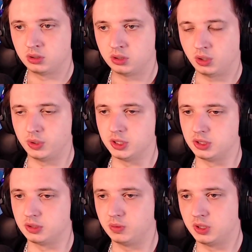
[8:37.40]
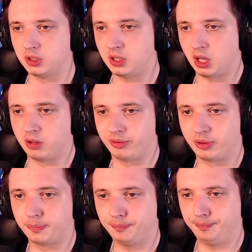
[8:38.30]
Oh, we did. We did, kind of.
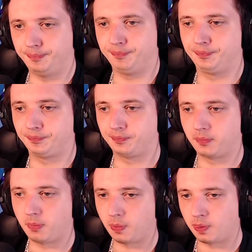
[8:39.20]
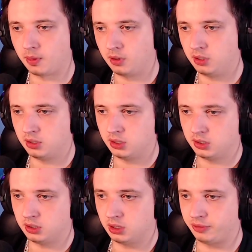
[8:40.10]

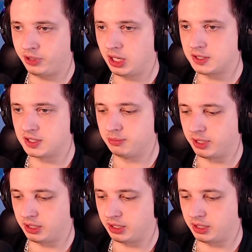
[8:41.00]
A lot of colors in the back.